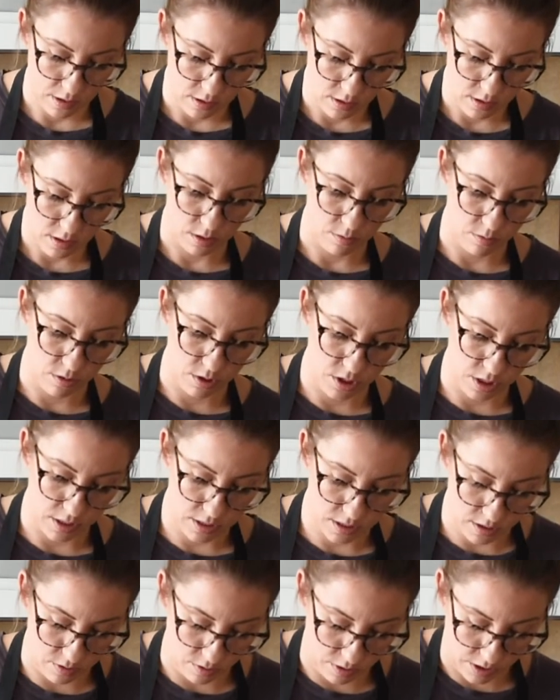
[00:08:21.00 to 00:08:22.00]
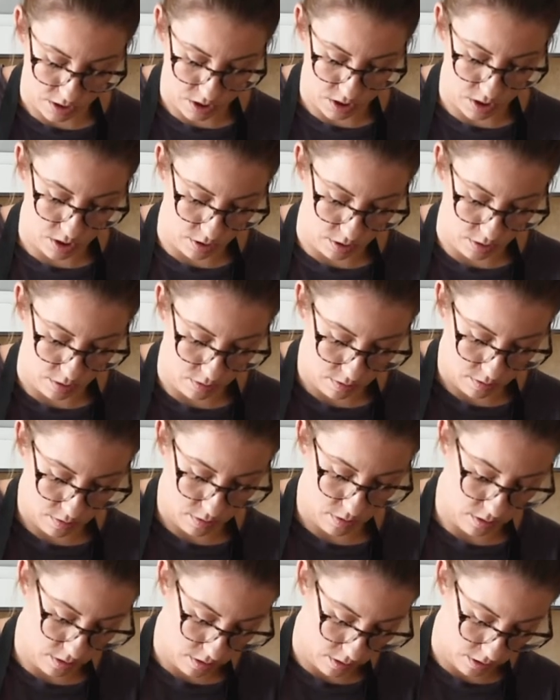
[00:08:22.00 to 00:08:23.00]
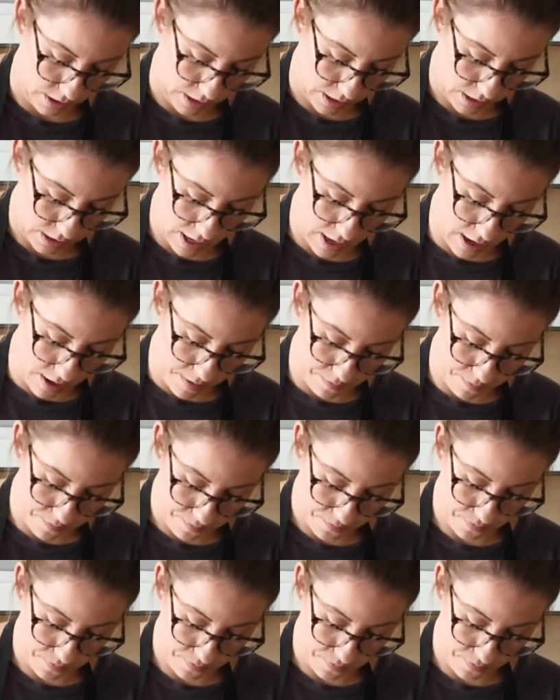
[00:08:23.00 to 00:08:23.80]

So we're just going to go like that.